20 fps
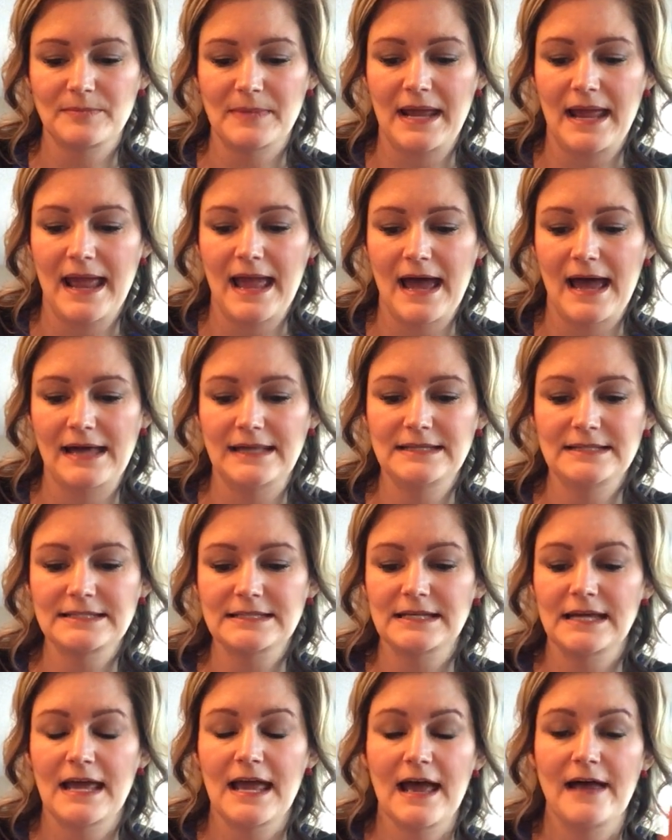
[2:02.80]
in my hand.
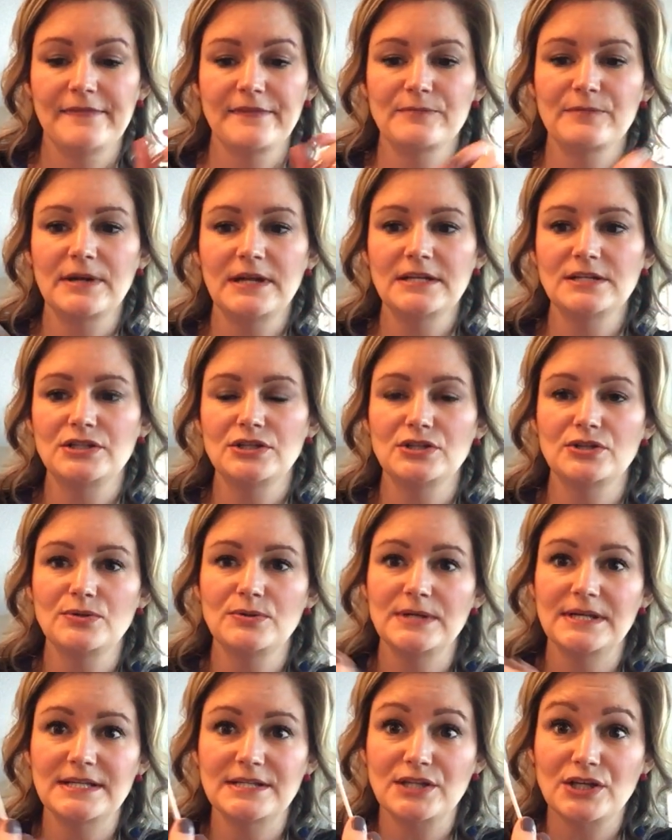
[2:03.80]
And then what I do
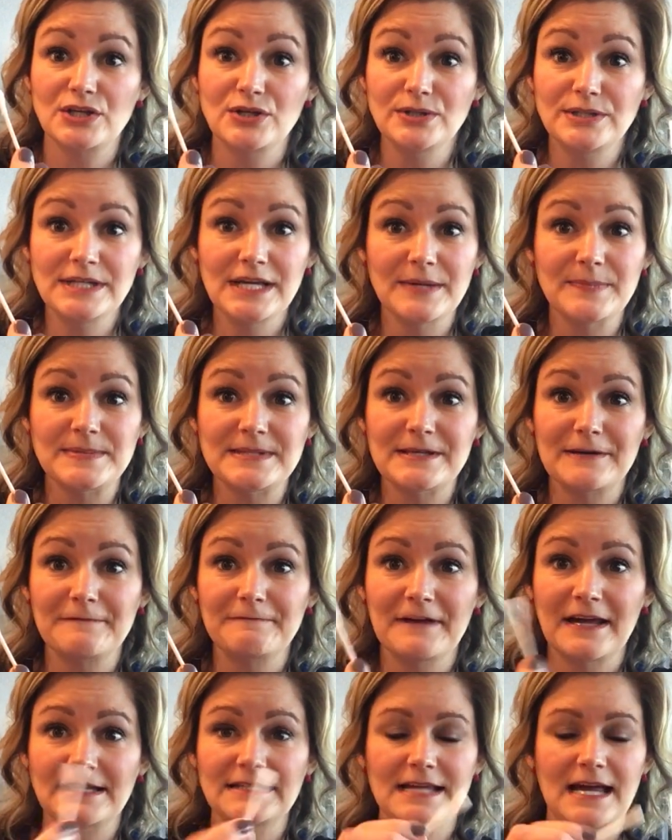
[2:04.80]
is Q-tips, they're
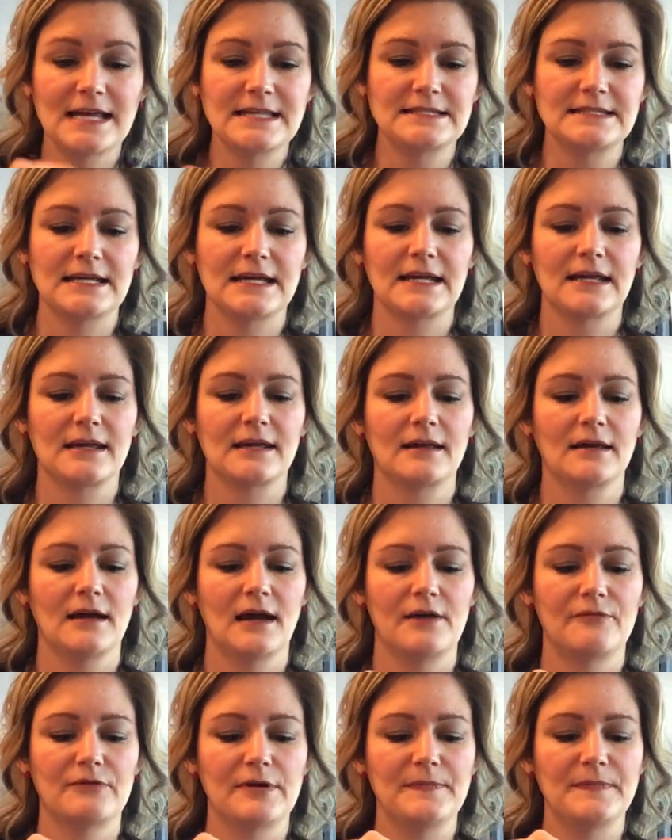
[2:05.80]
fantastic.
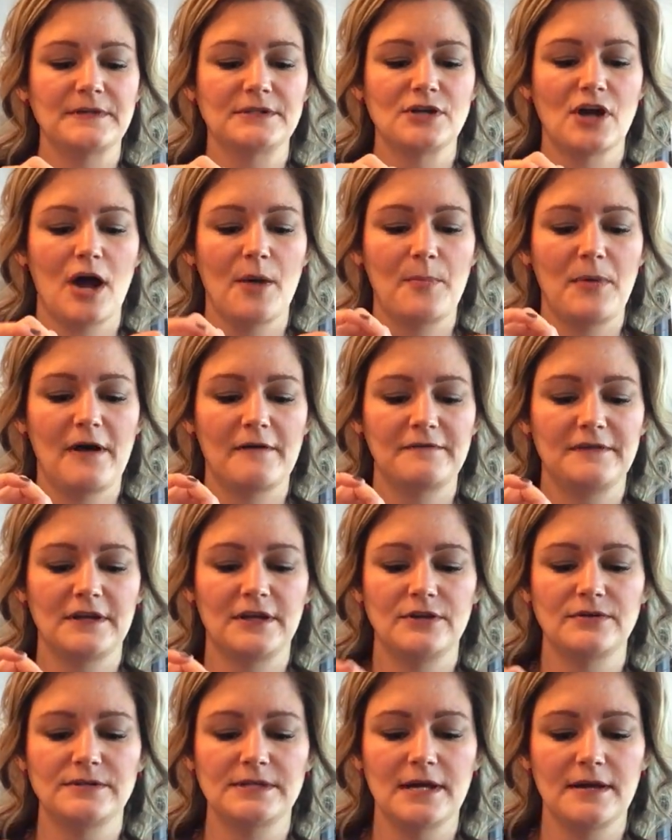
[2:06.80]
I rip the top off the
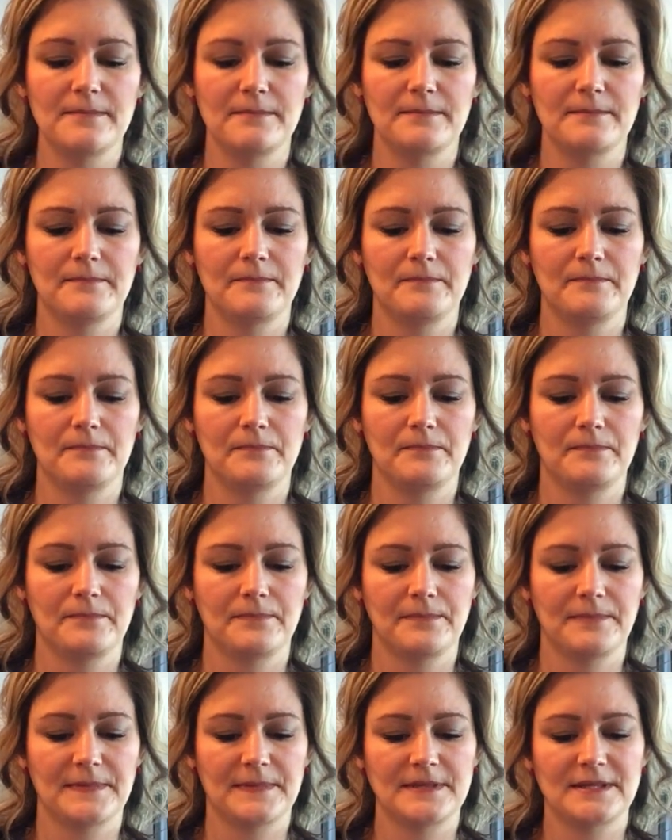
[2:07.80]
Q-tip. I
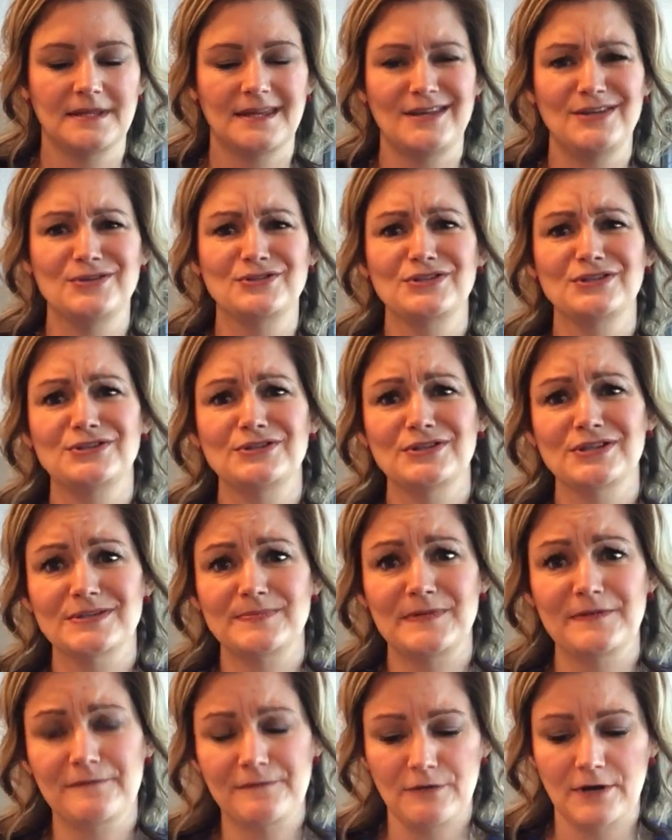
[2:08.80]
usually do this
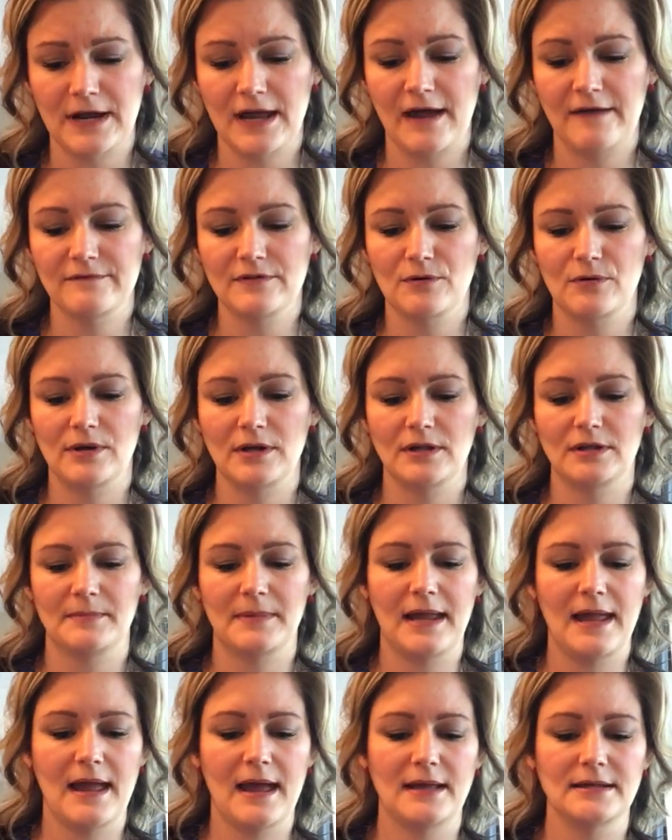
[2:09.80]
before I have the oil in
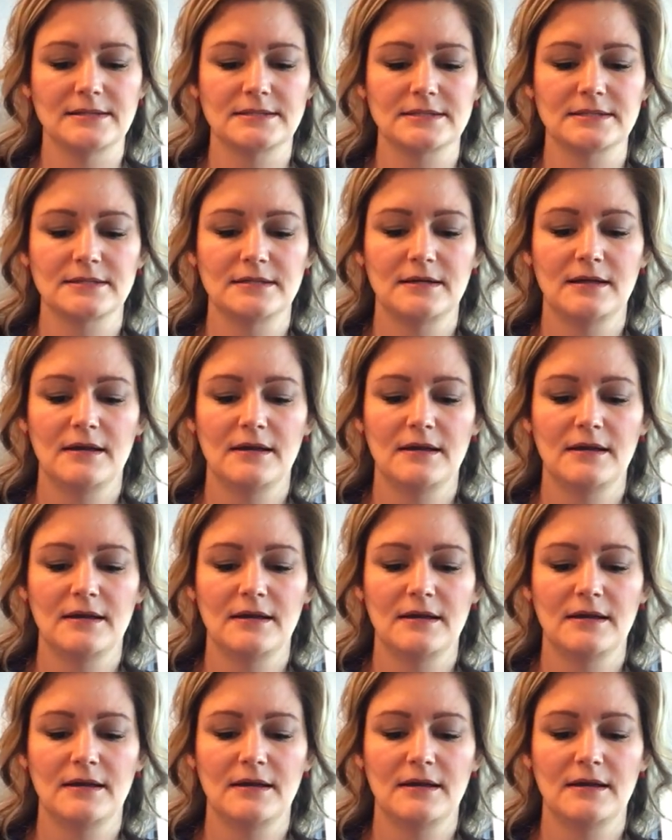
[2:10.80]
my hand.